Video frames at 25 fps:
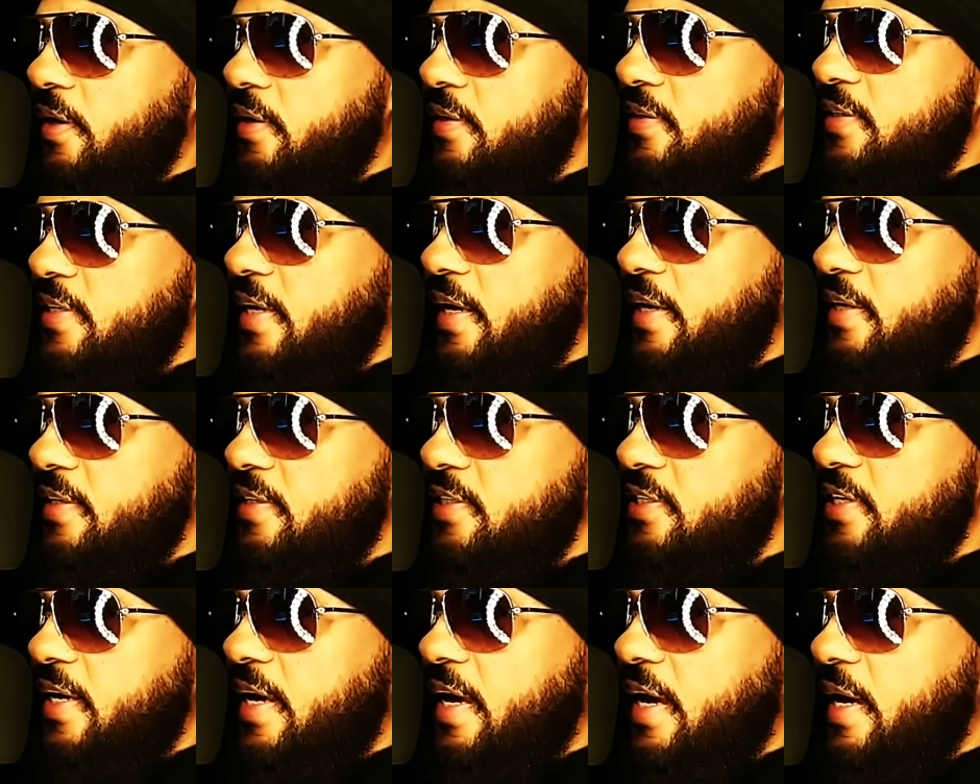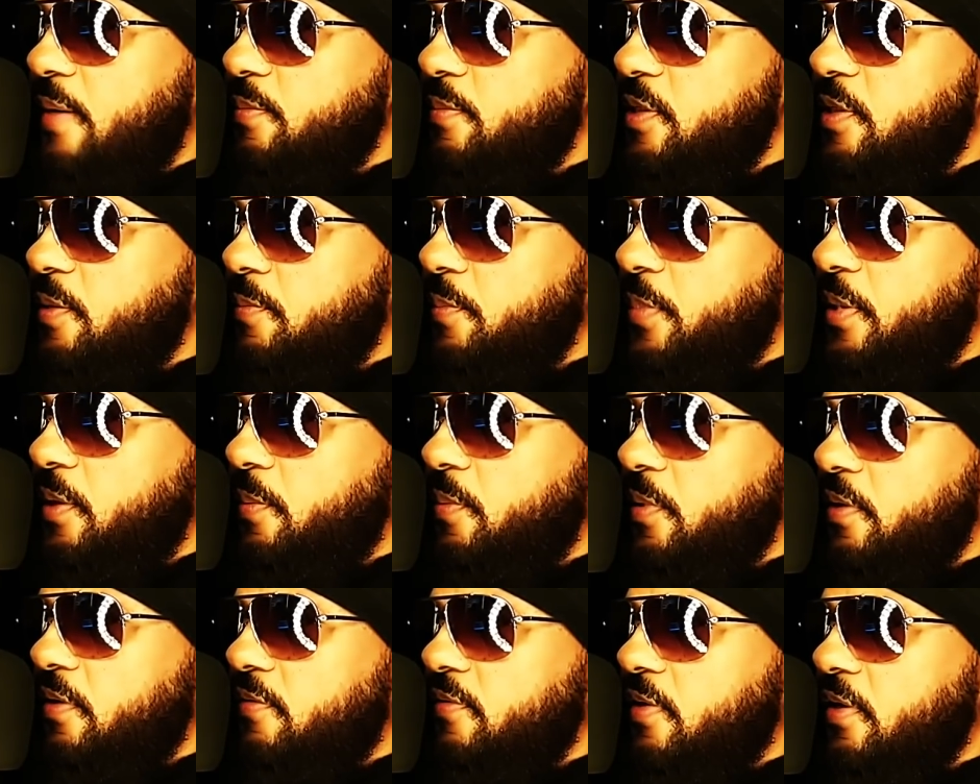to take jabs at
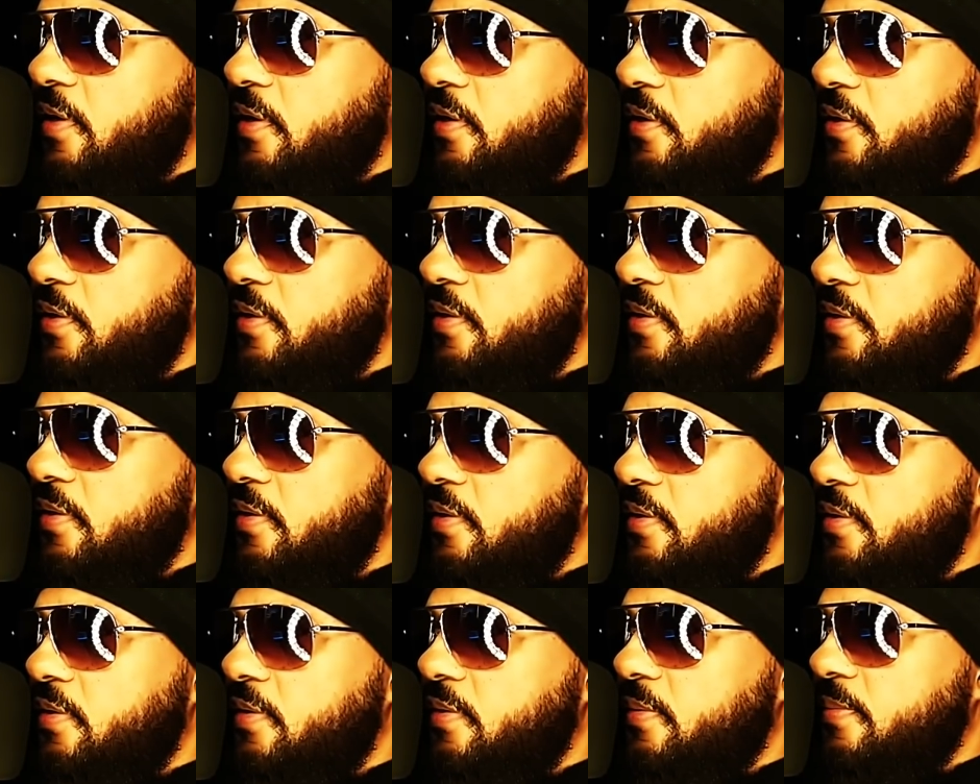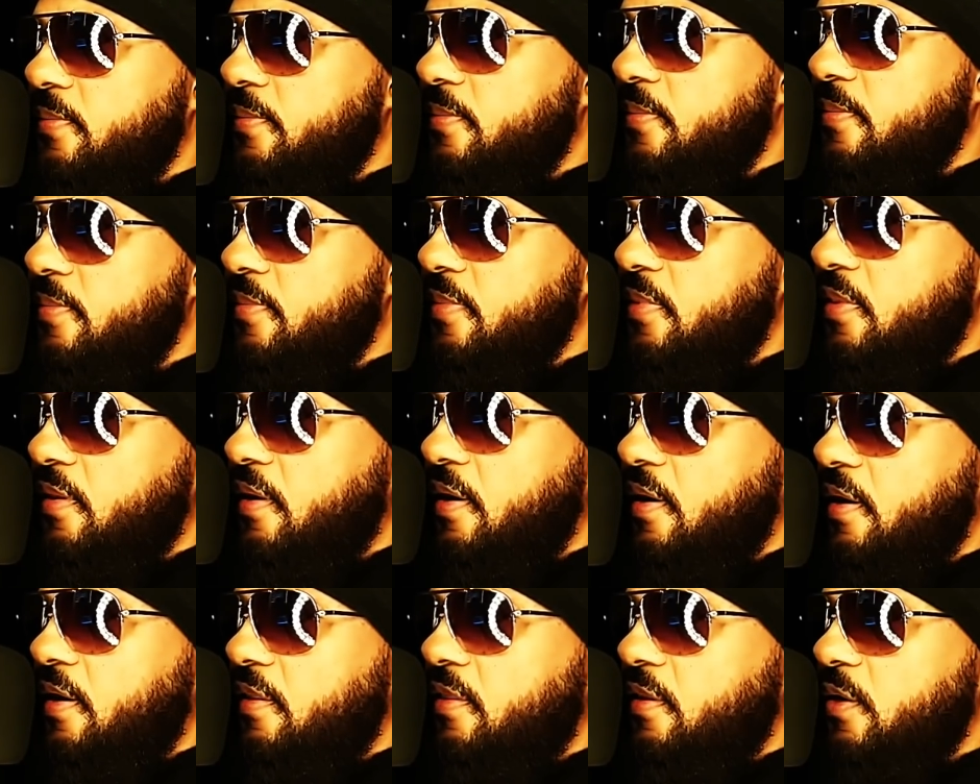people of color
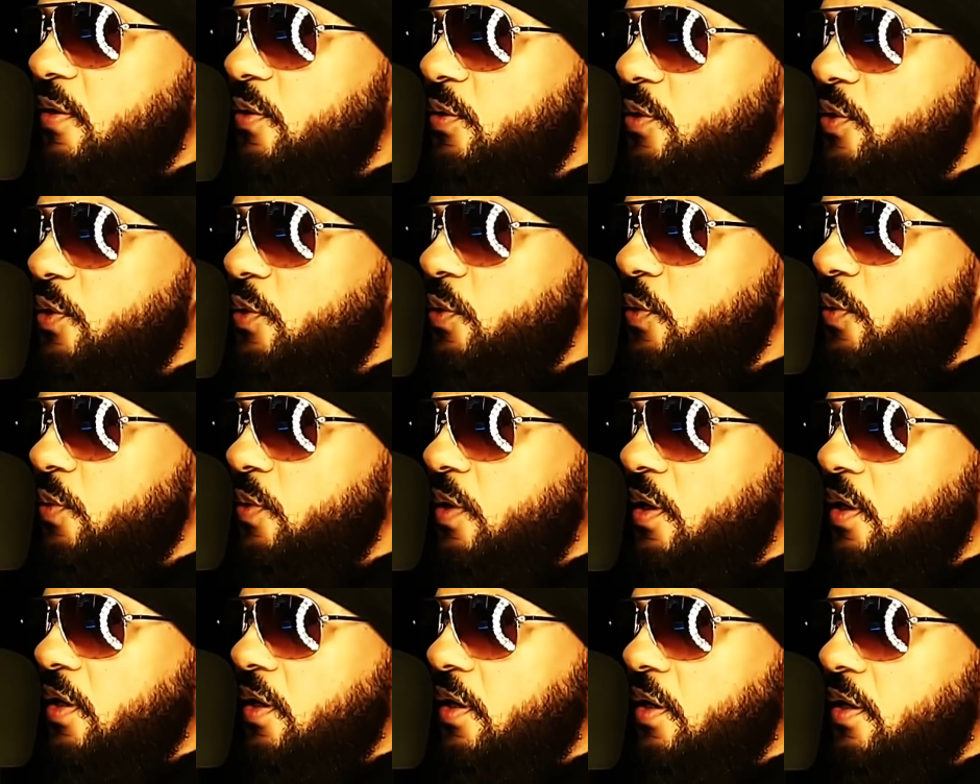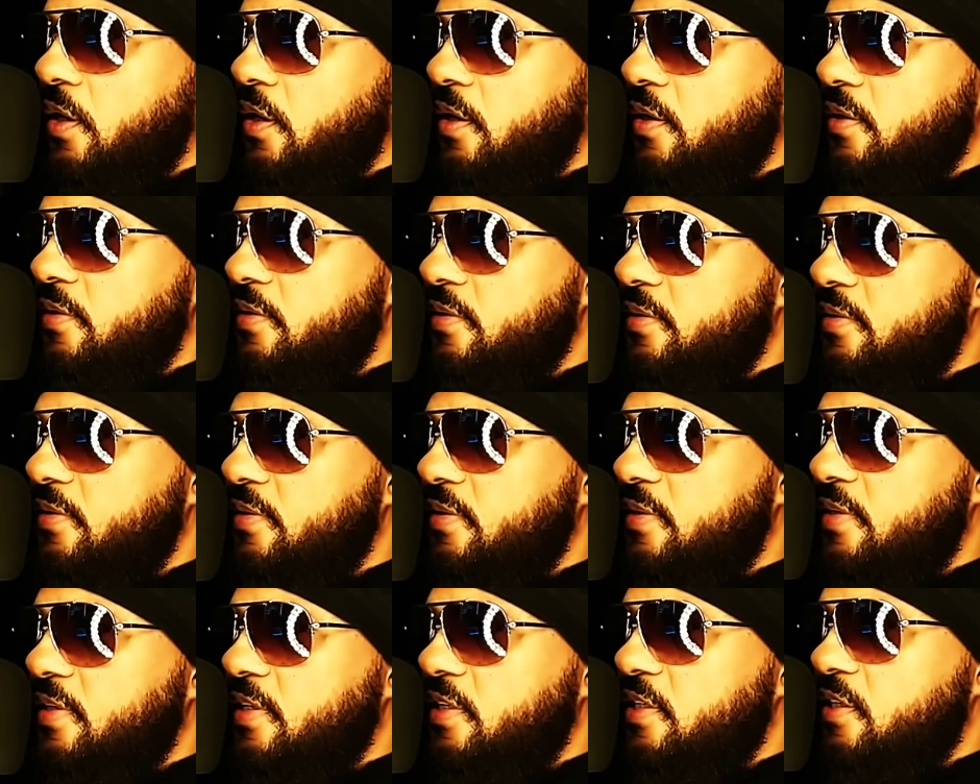at those who are
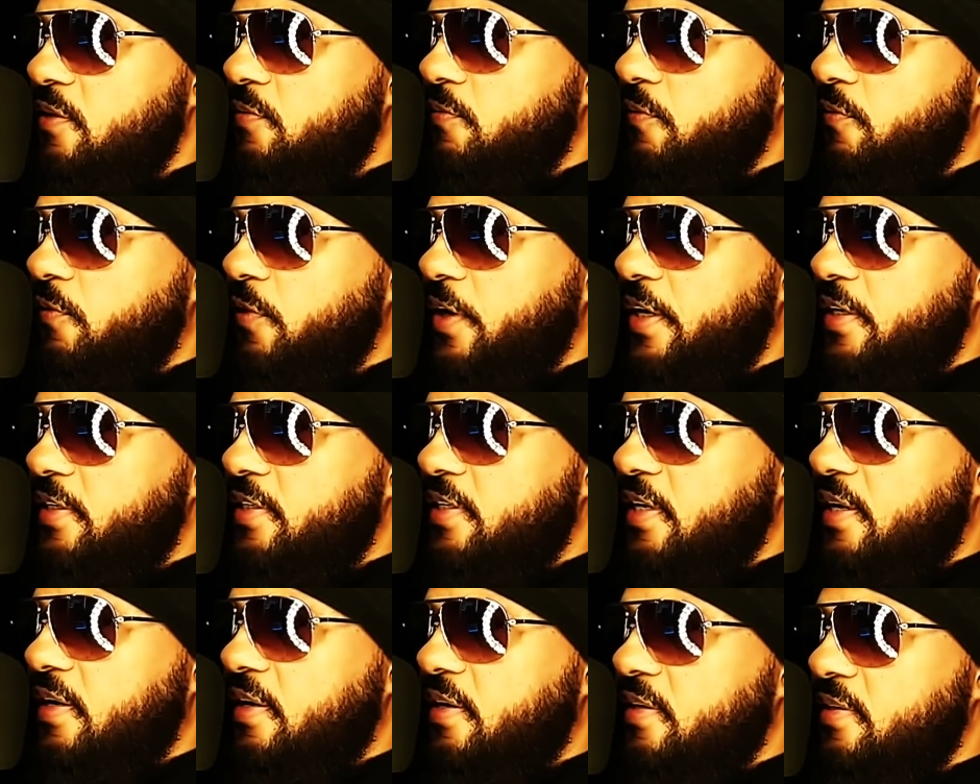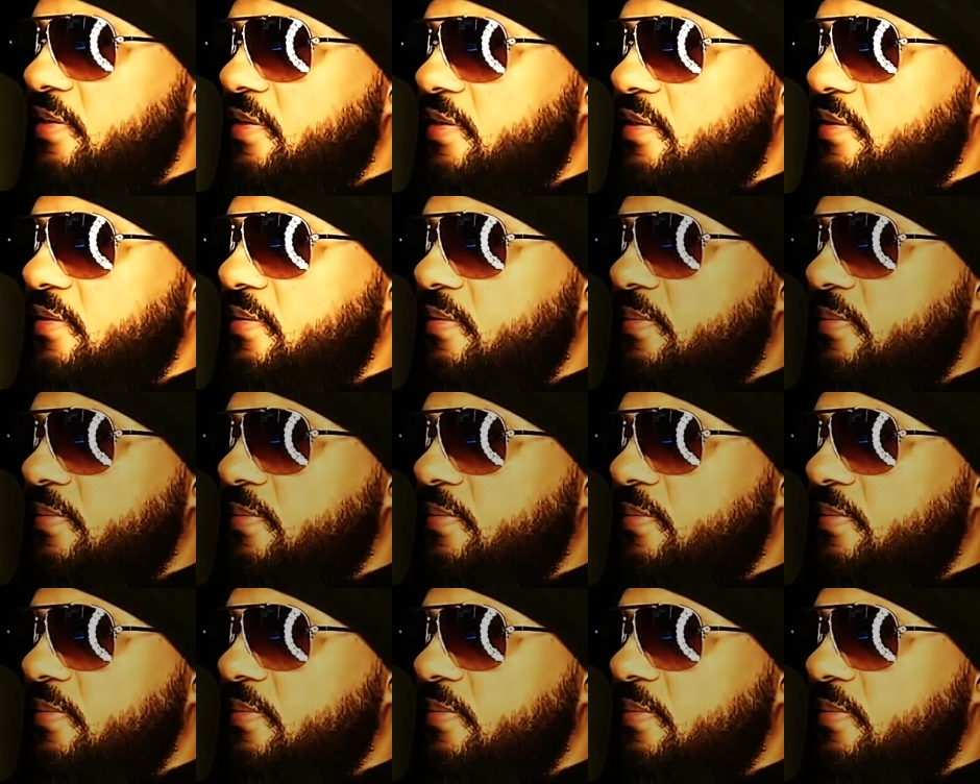disenfranchised.